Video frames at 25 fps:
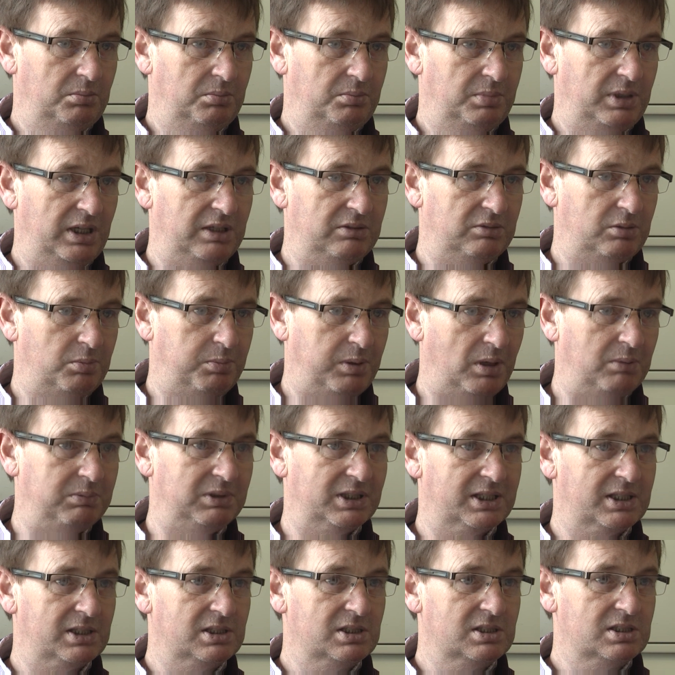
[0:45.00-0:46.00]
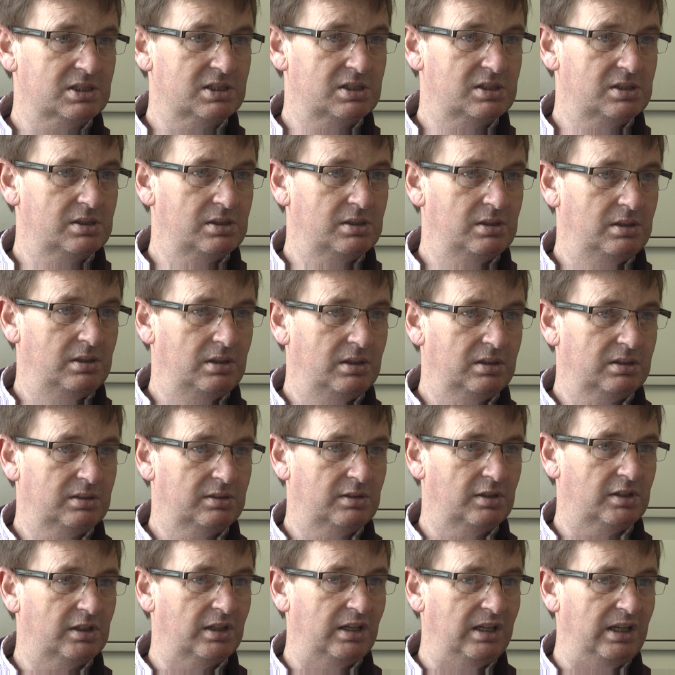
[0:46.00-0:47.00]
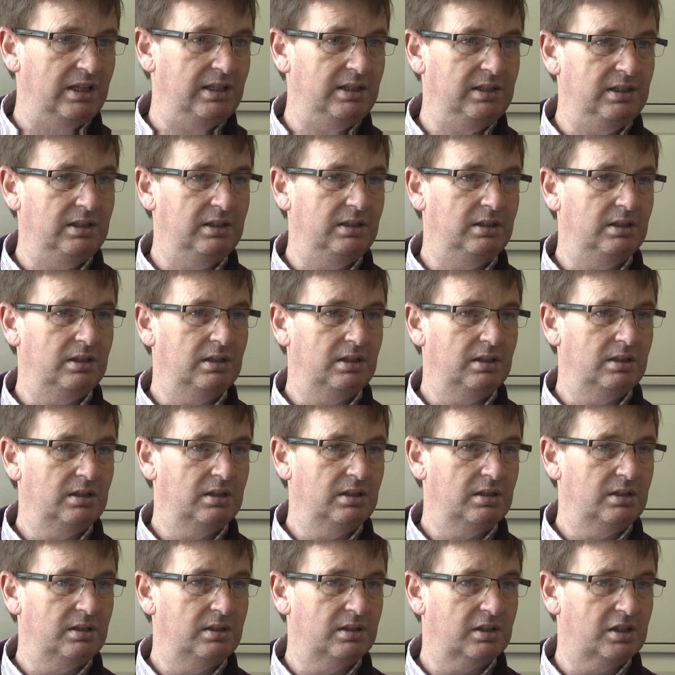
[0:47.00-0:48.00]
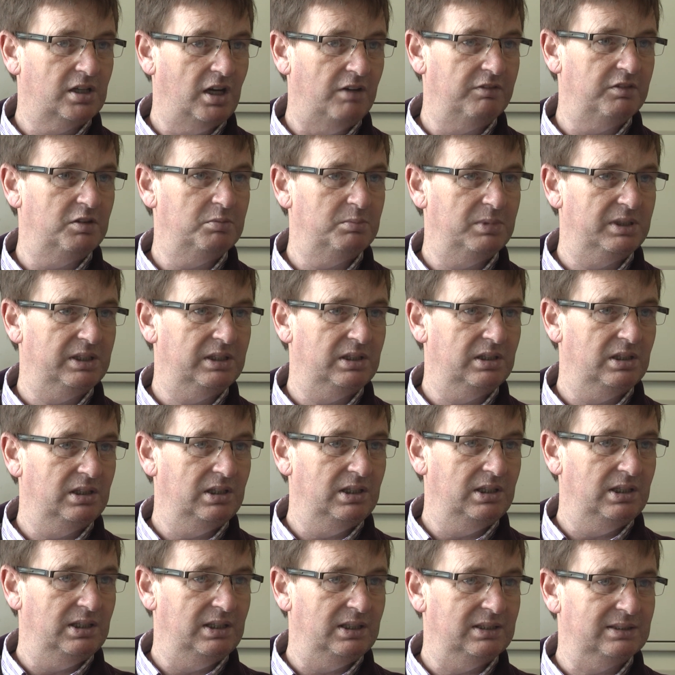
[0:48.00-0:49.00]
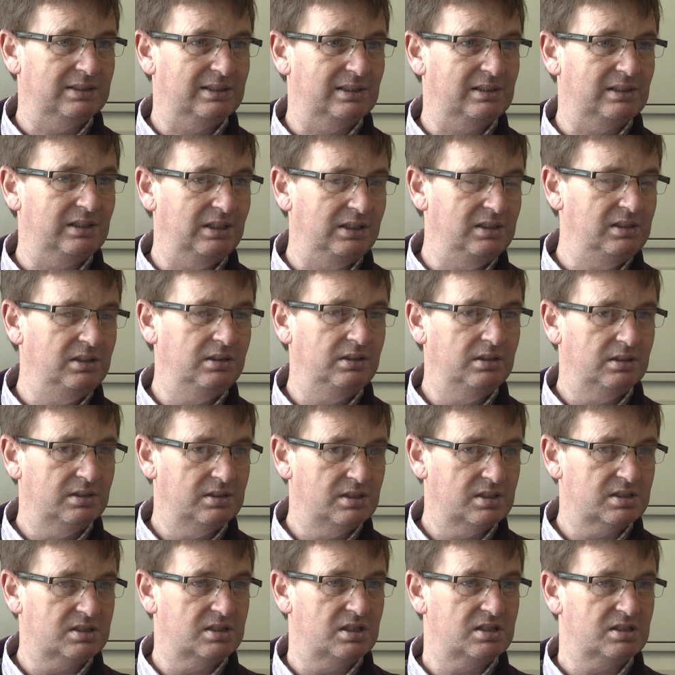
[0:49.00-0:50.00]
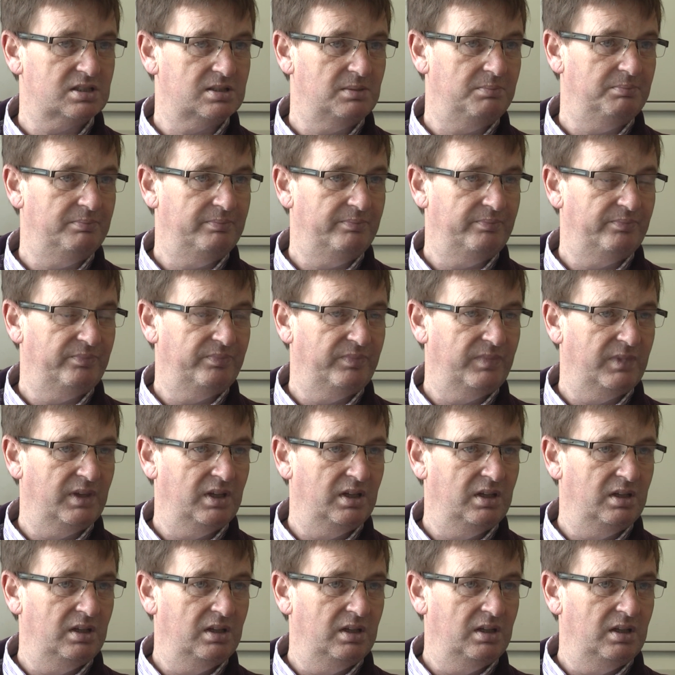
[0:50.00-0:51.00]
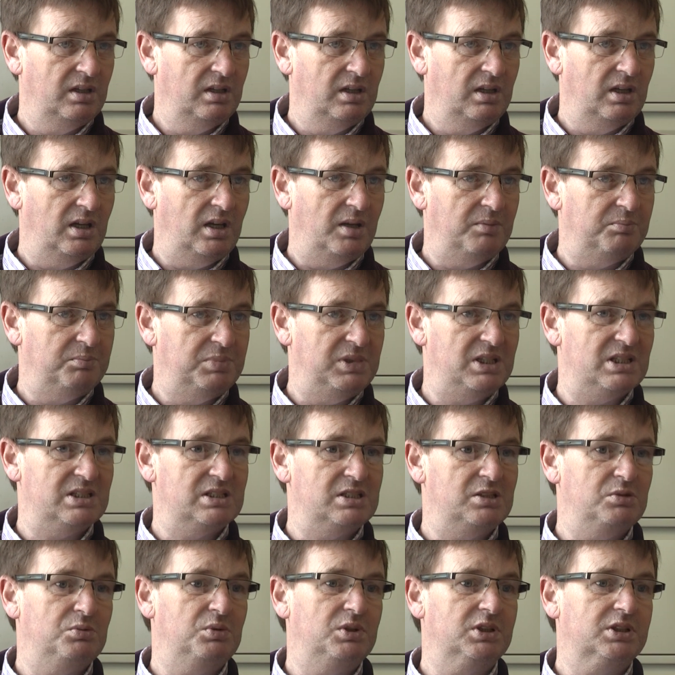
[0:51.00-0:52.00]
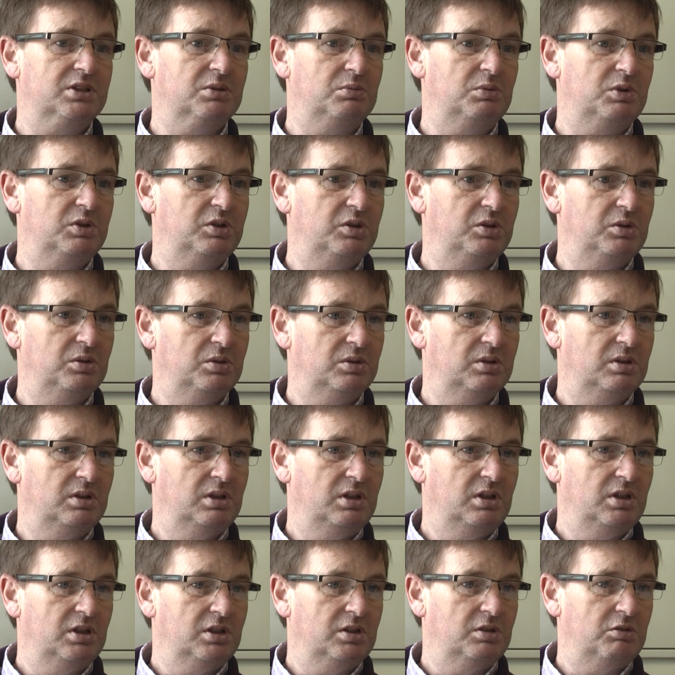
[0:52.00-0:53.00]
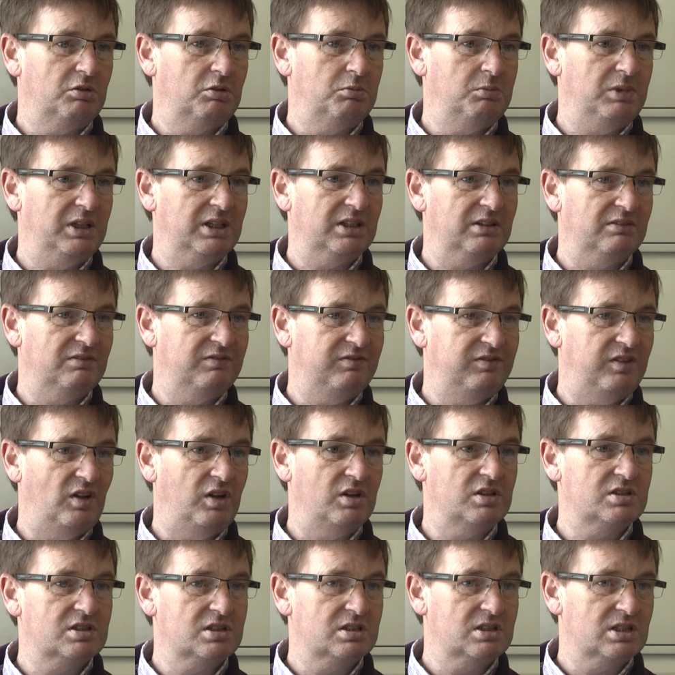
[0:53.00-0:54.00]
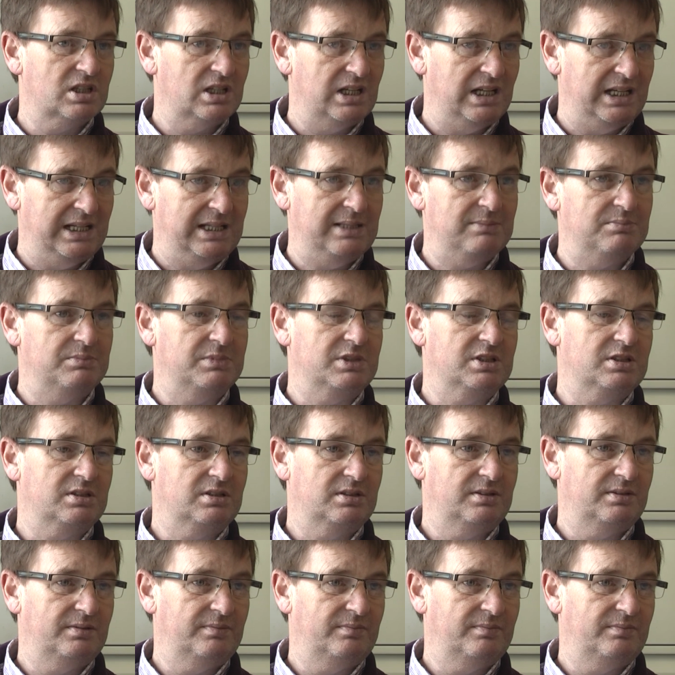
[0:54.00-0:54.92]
by Republicans to clean the government and to clean the system. And basically what they were doing, they were making false claims.